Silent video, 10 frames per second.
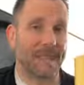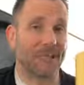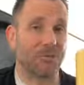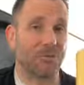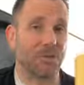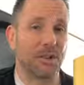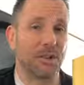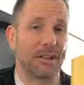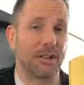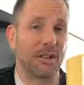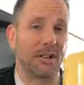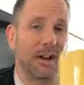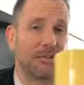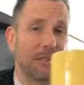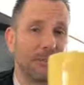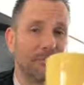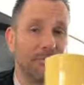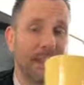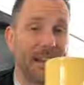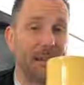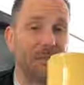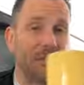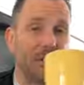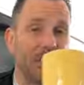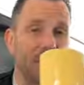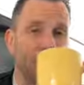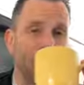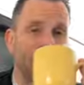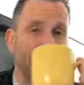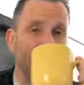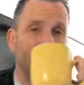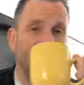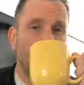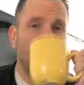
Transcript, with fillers: and it's really good coffee and I'm really enjoying it.